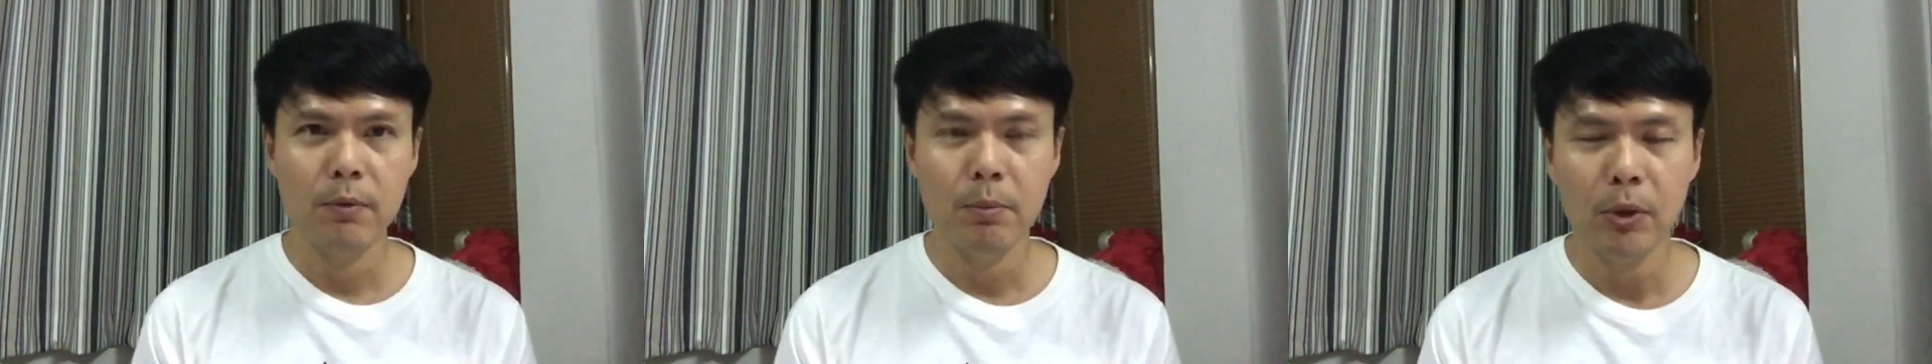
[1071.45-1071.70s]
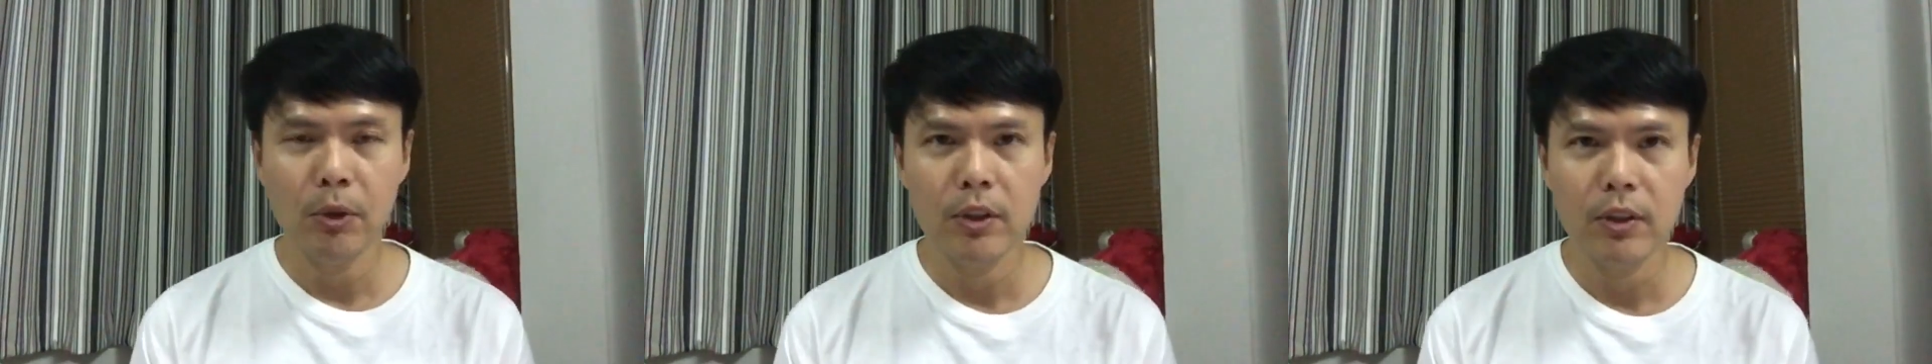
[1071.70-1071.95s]
the
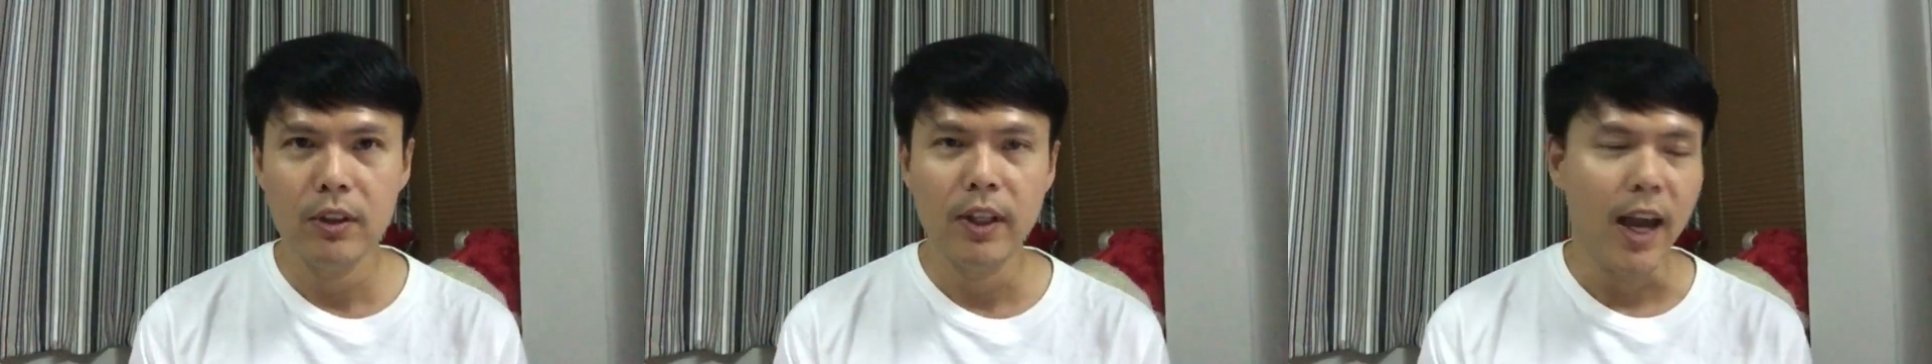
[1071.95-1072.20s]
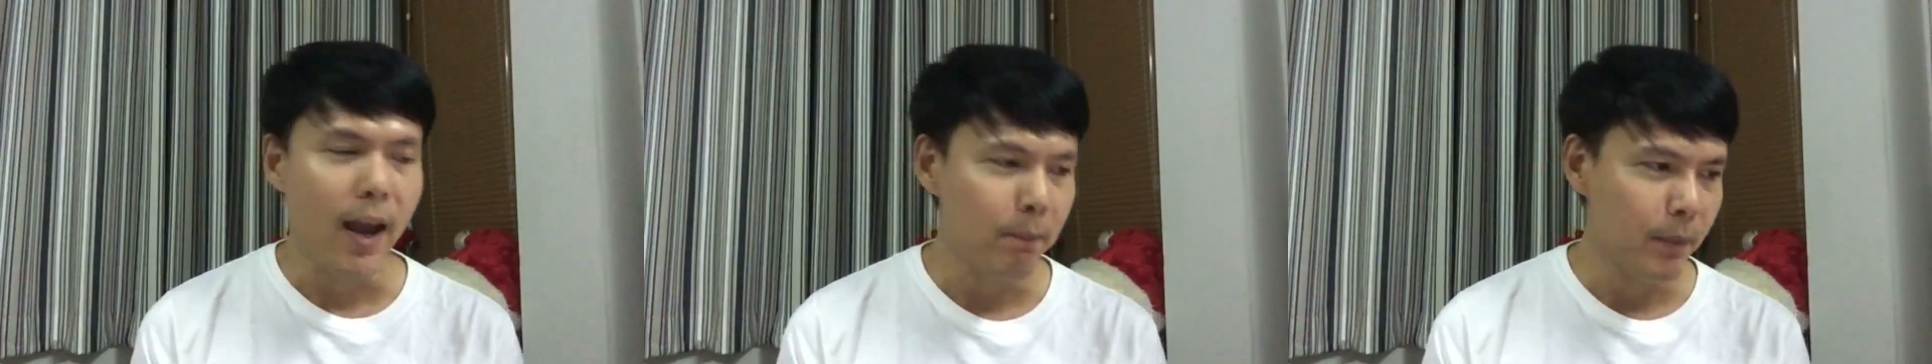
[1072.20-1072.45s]
miracle
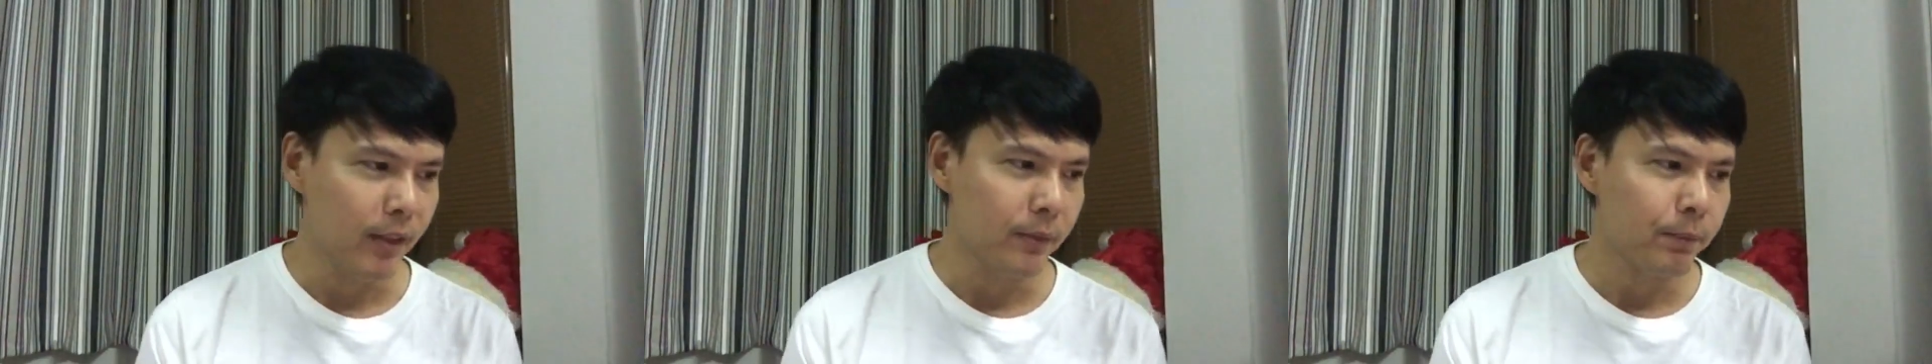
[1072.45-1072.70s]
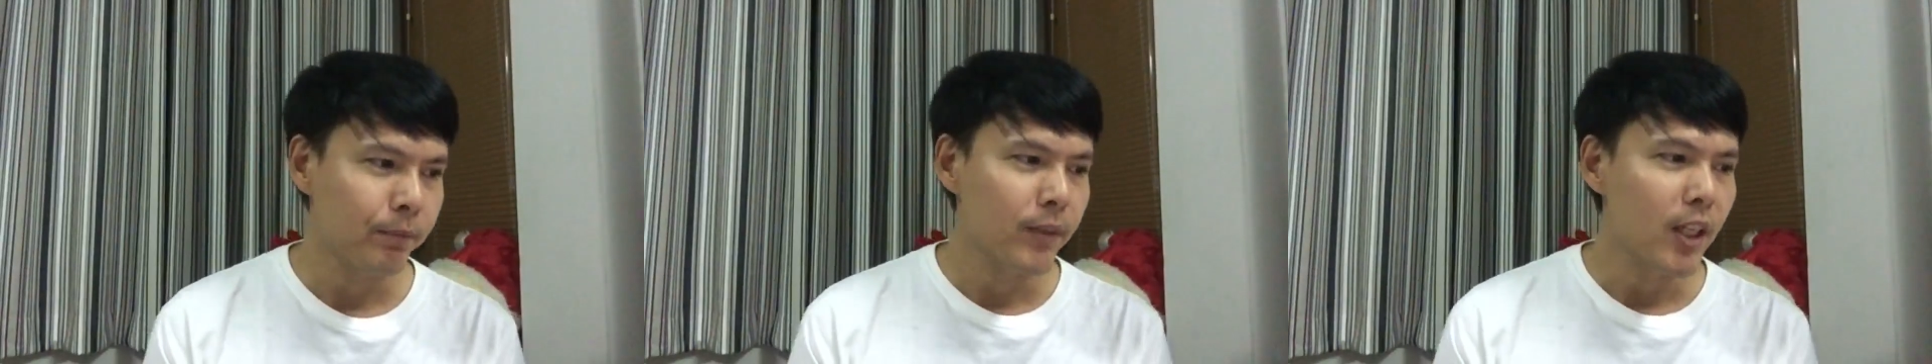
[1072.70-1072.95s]
to happen,